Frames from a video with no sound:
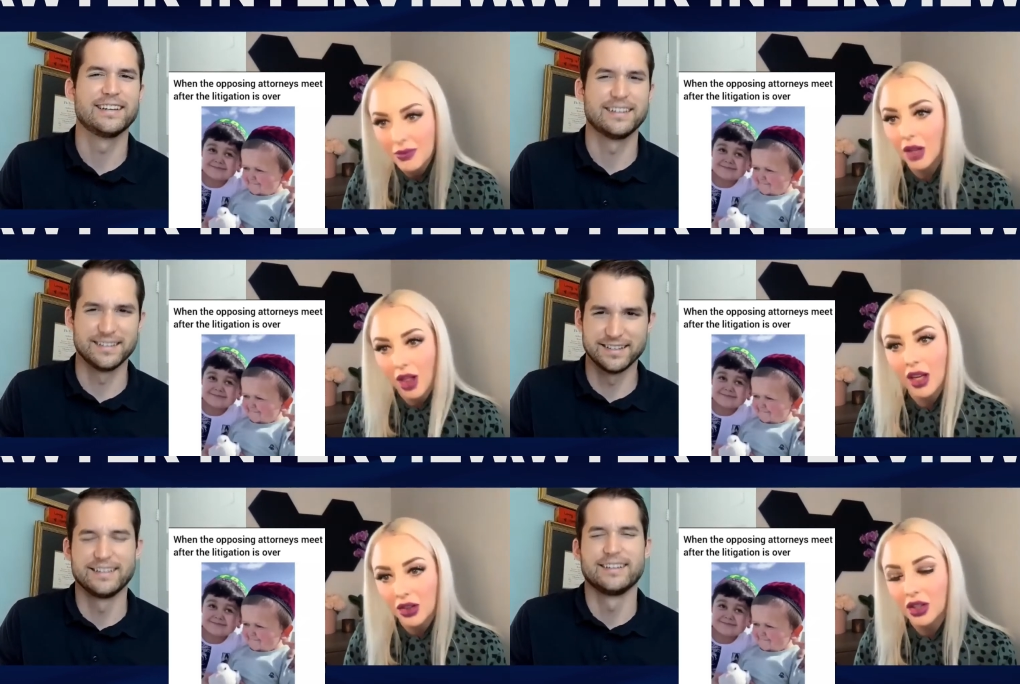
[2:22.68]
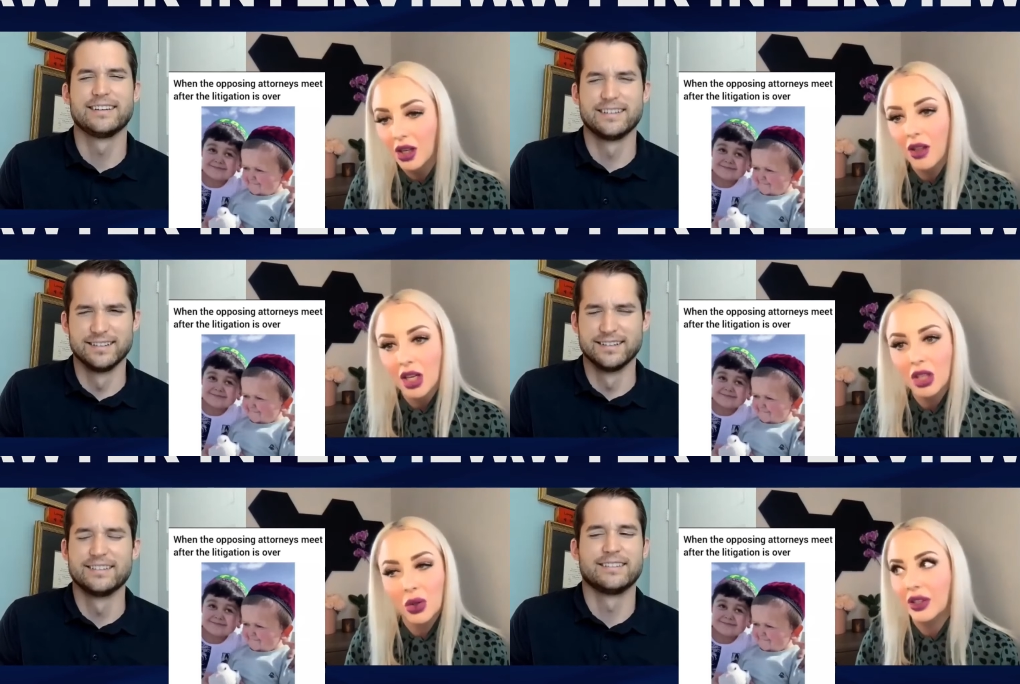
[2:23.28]
Speaker 1: a lot. There are a
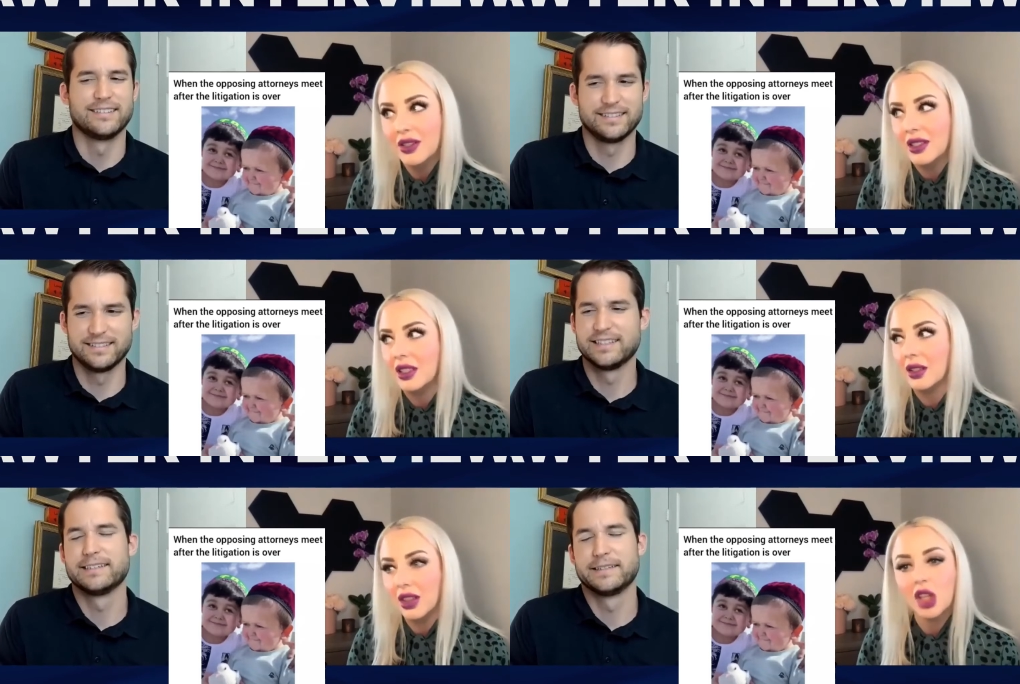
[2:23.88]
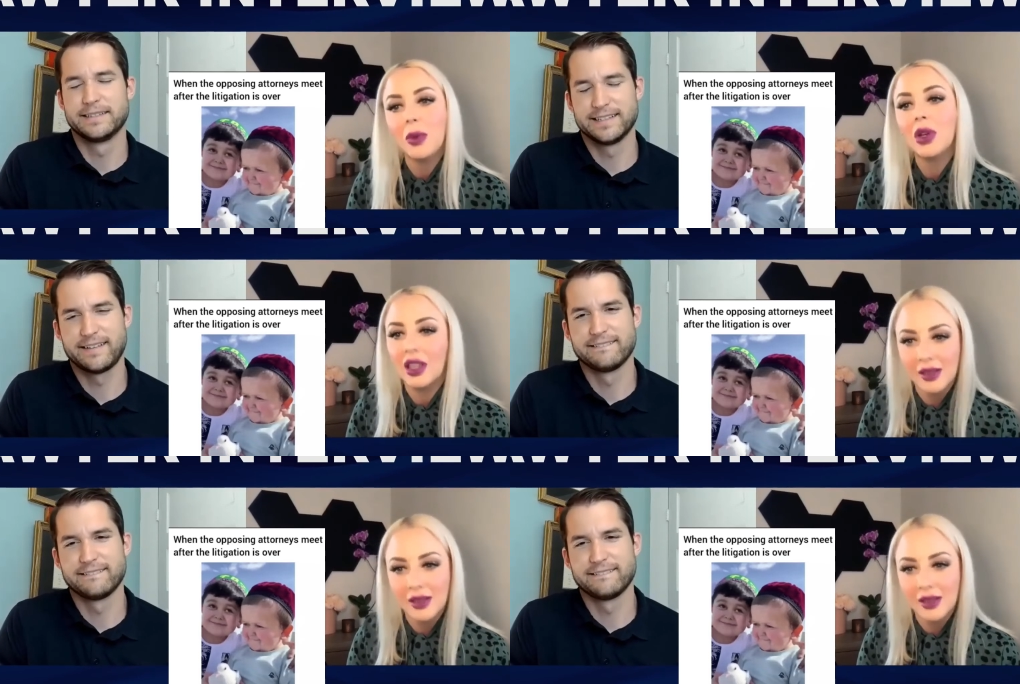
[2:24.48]
lot of lawyers. the The community